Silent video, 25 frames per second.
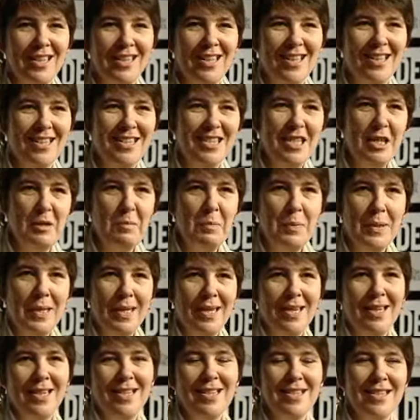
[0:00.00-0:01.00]
uh,
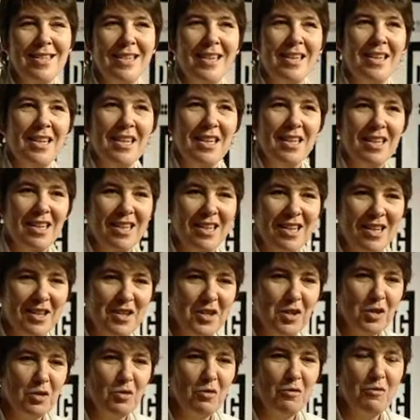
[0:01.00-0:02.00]
DPS uh, a
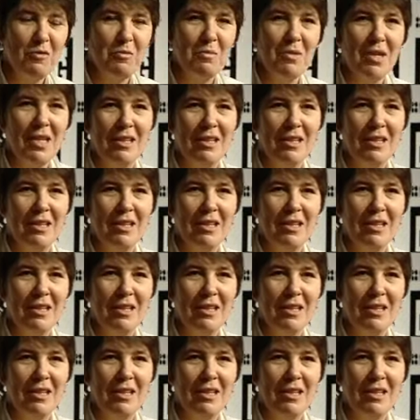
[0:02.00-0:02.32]
school from